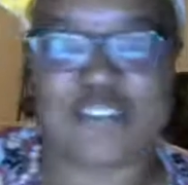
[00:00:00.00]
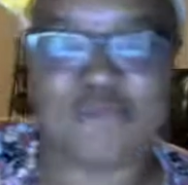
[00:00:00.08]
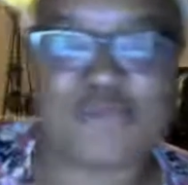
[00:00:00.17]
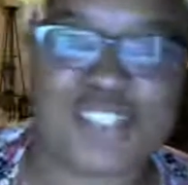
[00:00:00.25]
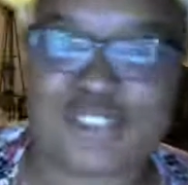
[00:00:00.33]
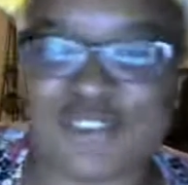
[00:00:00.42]

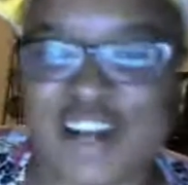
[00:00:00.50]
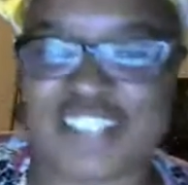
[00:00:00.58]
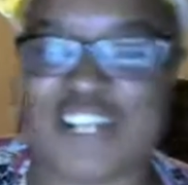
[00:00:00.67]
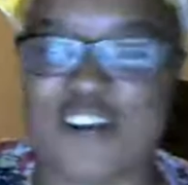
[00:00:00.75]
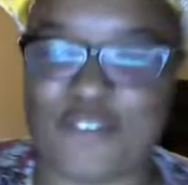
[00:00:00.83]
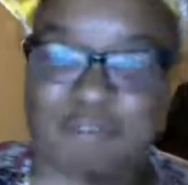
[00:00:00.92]
Miss
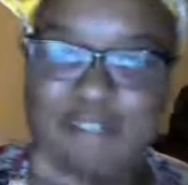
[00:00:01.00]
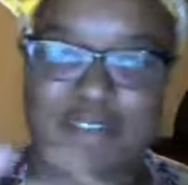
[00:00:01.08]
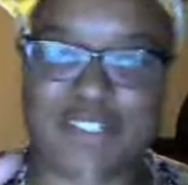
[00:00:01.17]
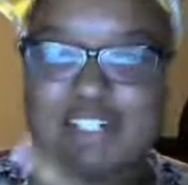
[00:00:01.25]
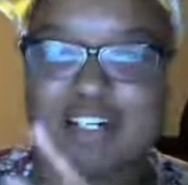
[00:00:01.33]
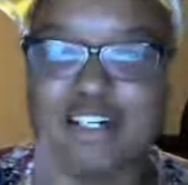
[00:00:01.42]
Frizar, we play with
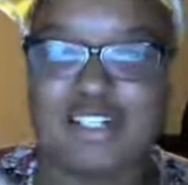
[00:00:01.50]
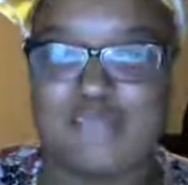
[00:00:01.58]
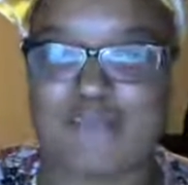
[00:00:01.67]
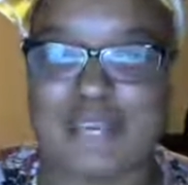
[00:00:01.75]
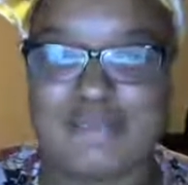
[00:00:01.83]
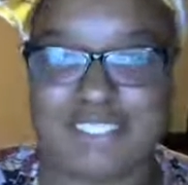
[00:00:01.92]
the
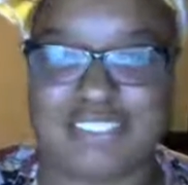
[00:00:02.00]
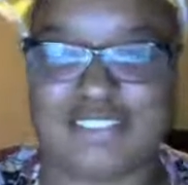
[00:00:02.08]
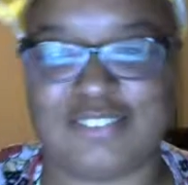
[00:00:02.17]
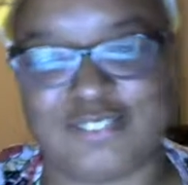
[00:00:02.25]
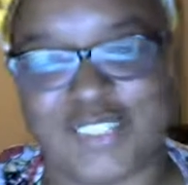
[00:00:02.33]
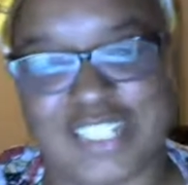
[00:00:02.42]
babies.
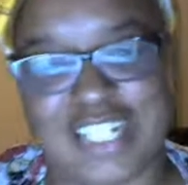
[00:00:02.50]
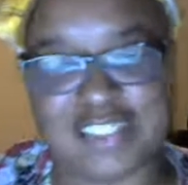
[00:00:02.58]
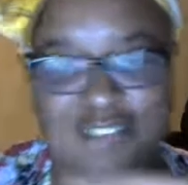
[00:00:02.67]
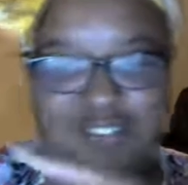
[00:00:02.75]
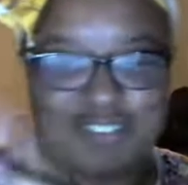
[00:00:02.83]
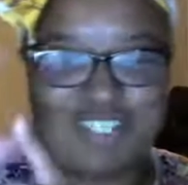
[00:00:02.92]
We let
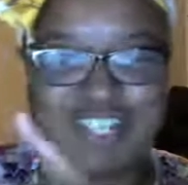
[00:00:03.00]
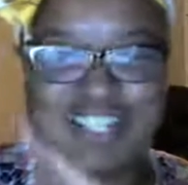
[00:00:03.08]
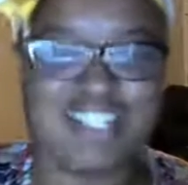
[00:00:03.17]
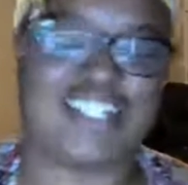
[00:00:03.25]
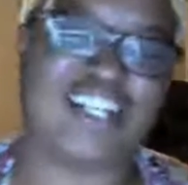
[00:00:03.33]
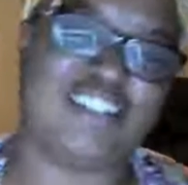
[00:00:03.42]
them do
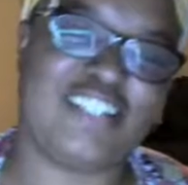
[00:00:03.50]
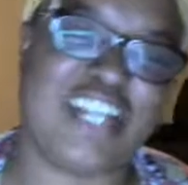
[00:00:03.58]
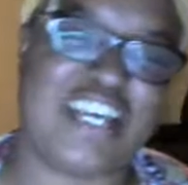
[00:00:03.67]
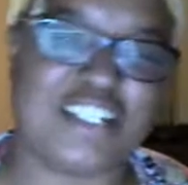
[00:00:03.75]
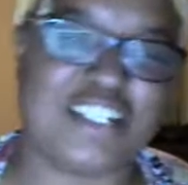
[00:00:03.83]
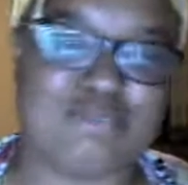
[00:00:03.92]
they
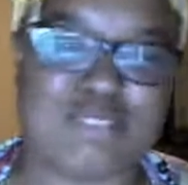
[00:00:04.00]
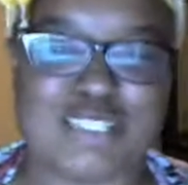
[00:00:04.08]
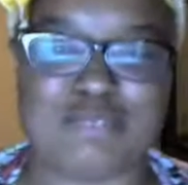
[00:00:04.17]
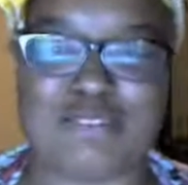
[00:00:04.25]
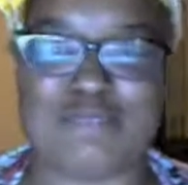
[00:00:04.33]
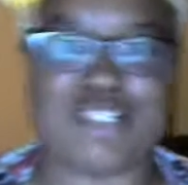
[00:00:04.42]
get us mixed
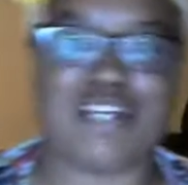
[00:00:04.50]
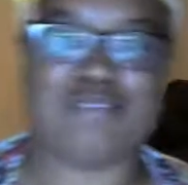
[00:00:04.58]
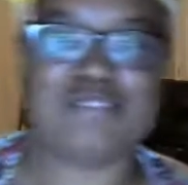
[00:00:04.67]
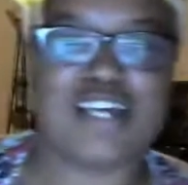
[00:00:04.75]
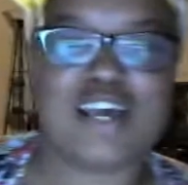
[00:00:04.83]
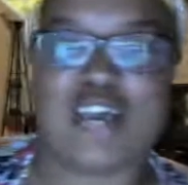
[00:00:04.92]
up
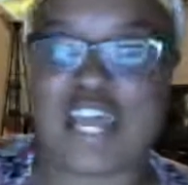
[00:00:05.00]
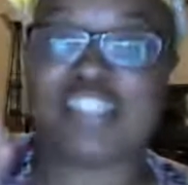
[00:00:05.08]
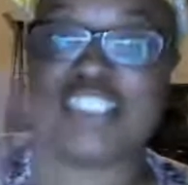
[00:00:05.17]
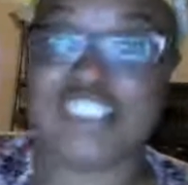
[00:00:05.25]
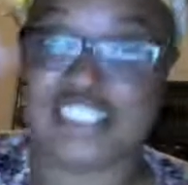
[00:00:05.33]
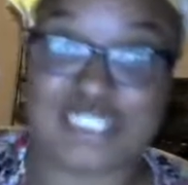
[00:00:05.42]
sometimes. And
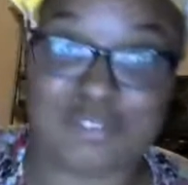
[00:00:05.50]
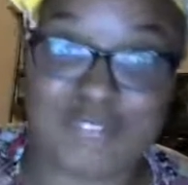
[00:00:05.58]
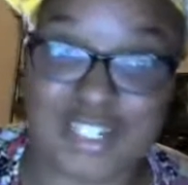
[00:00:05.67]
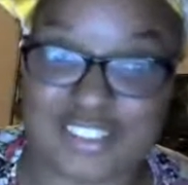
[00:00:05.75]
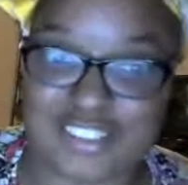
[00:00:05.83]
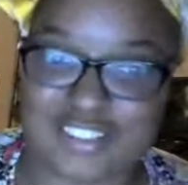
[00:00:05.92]
she's a
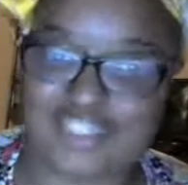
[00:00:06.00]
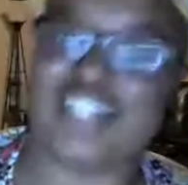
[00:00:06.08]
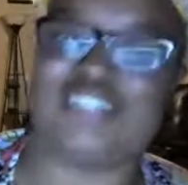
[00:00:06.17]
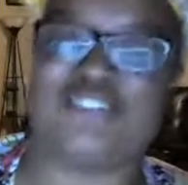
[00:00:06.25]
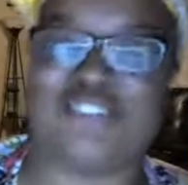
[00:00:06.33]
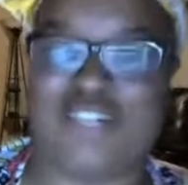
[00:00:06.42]
twin too.
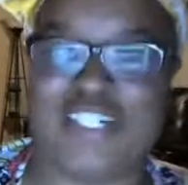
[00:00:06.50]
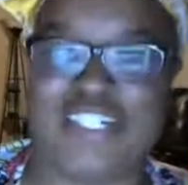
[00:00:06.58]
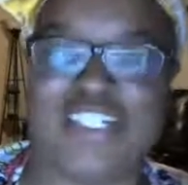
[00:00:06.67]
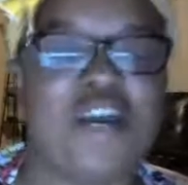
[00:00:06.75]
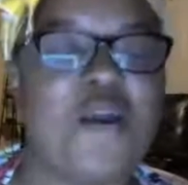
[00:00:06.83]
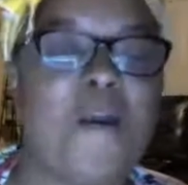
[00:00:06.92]
That's what's
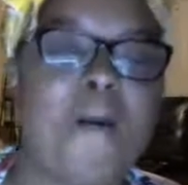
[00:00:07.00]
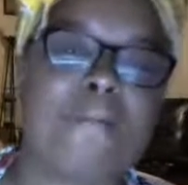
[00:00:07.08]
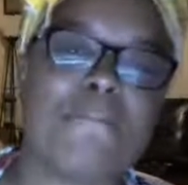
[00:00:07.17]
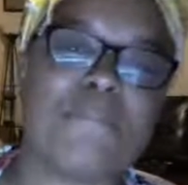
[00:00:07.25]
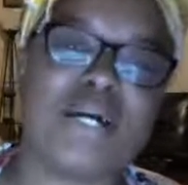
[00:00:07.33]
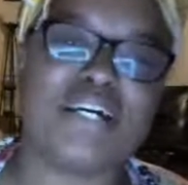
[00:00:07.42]
funny.
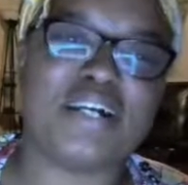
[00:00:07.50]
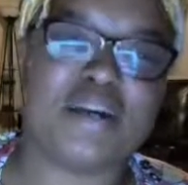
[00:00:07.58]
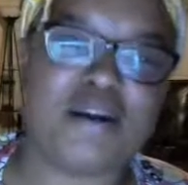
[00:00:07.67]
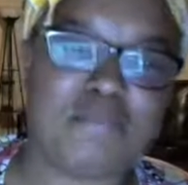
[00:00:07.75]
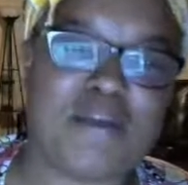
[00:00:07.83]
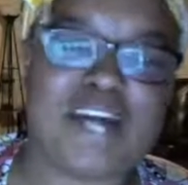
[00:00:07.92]
But
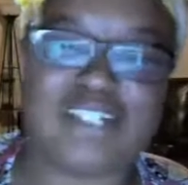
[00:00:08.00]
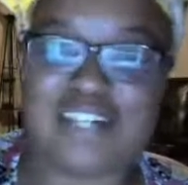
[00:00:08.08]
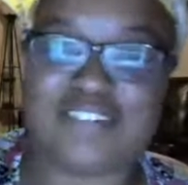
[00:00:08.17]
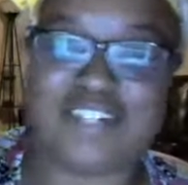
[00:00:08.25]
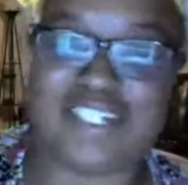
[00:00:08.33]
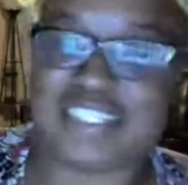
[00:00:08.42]
I
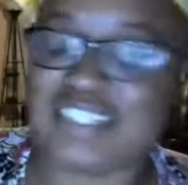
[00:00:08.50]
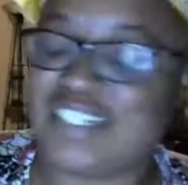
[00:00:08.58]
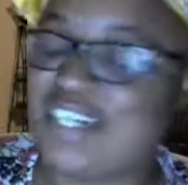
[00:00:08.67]
digress.